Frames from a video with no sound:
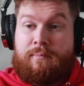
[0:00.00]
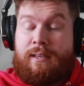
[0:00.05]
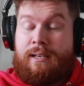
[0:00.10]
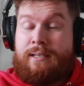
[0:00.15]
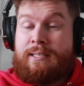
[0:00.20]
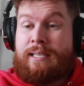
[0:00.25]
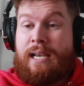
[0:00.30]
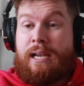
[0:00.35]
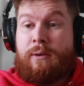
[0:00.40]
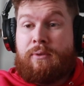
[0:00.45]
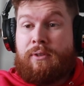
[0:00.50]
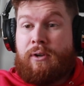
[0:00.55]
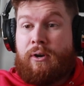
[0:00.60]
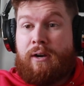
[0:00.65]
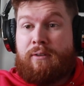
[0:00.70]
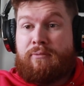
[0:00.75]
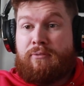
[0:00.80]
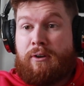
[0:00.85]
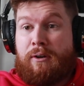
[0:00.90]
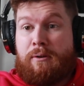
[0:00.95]
Stayed with
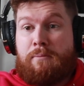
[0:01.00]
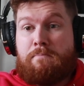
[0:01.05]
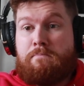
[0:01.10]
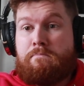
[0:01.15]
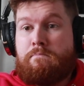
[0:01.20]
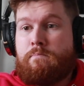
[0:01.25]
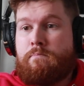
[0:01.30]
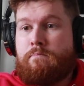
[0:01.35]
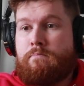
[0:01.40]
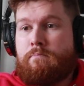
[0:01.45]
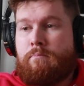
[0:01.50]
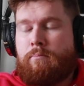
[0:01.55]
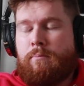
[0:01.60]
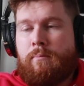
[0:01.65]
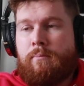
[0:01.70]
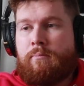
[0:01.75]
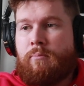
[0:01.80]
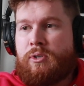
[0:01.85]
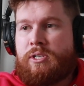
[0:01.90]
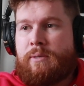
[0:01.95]
her for
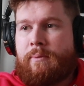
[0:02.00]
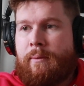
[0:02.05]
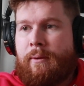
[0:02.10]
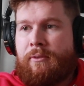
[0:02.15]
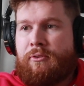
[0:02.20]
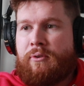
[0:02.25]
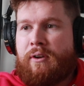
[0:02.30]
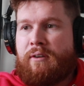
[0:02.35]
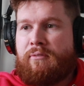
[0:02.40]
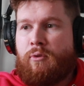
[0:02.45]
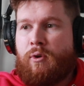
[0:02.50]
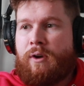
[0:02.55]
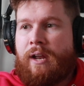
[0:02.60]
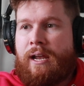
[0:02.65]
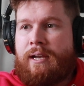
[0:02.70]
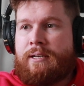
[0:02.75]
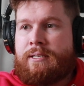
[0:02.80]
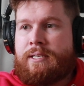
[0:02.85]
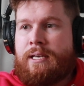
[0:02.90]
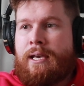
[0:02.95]
must have been about three or four
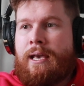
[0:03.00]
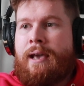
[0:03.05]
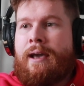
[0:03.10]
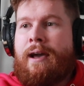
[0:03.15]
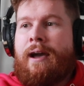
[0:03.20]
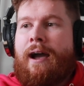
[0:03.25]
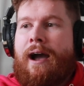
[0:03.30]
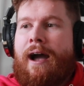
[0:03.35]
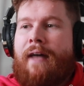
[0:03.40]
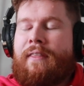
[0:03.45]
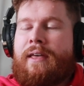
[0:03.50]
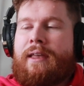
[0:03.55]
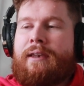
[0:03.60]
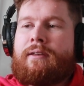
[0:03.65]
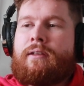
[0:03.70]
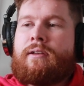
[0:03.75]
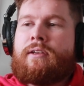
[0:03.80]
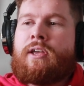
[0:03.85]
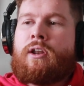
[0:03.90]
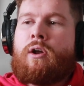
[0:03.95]
days, and
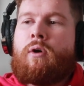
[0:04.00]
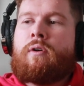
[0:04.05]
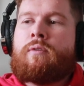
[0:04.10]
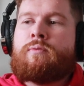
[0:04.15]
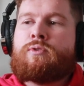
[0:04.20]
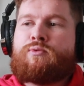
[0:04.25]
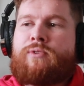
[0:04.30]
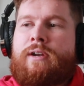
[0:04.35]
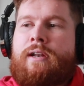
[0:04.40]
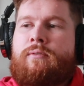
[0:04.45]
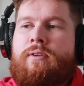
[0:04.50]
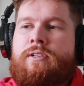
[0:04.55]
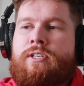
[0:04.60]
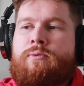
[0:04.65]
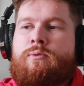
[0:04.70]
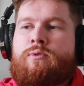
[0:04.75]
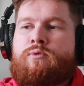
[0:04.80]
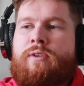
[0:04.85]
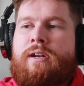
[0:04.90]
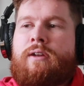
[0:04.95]
then you know it was really she
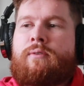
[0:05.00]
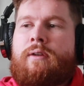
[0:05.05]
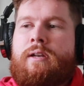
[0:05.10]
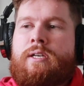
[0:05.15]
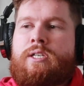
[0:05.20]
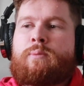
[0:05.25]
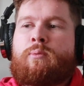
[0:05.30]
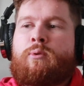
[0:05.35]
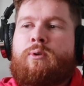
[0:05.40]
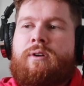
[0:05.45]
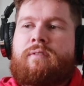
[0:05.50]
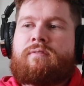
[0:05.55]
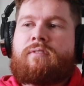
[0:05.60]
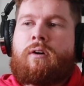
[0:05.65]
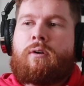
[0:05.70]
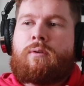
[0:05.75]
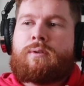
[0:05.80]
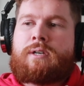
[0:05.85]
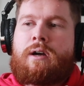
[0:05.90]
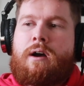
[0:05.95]
was really really supportive the
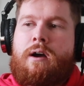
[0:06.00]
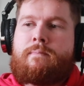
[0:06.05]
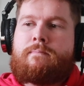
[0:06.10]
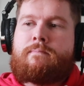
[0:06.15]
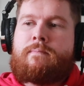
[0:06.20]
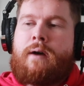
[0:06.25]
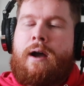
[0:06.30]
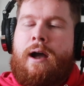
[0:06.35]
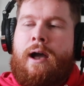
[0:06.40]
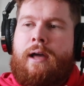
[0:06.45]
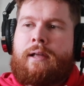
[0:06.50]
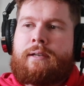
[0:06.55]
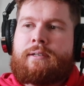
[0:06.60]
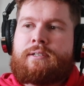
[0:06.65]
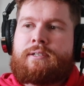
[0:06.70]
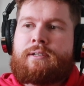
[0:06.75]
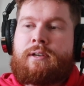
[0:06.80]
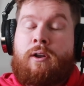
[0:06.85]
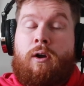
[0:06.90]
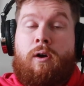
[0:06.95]
whole time.
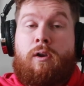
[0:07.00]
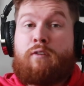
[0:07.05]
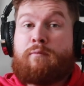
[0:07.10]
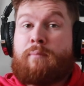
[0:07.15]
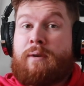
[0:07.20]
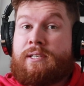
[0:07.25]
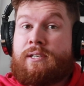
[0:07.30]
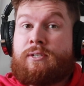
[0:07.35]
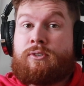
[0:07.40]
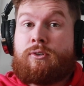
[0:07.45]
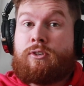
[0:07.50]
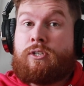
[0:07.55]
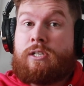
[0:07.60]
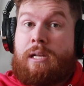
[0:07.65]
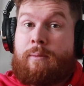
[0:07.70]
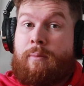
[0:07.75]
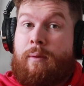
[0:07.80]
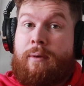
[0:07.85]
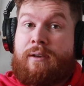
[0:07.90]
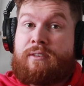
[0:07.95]
And you know I love my sister; she's
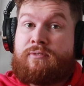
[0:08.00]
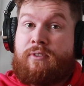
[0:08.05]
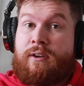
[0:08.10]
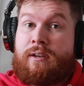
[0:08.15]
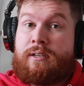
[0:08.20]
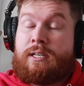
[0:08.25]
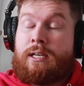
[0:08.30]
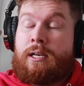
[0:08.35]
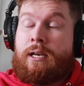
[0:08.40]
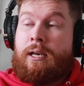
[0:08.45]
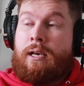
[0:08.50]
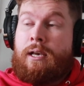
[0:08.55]
like my best friend.